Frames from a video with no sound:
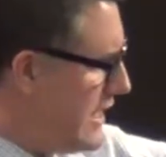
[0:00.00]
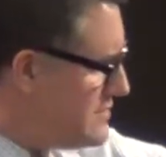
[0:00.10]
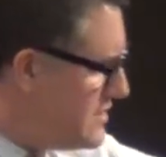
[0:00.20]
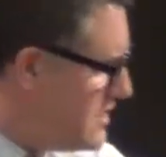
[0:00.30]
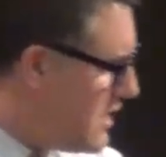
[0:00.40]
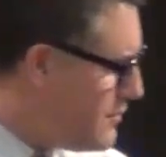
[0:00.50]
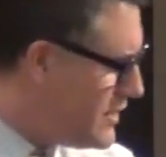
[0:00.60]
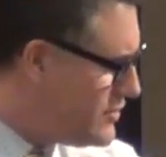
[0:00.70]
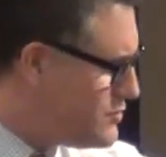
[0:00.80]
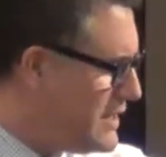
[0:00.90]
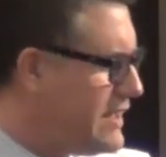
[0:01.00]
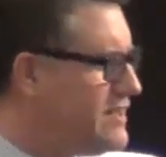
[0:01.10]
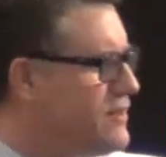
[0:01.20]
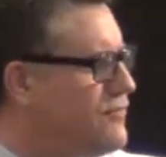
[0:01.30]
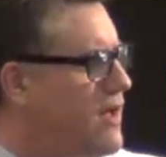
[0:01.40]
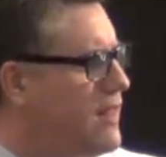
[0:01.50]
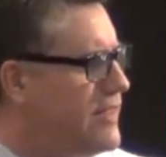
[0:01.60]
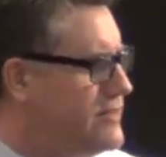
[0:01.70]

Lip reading: as the dominoes begin to fall at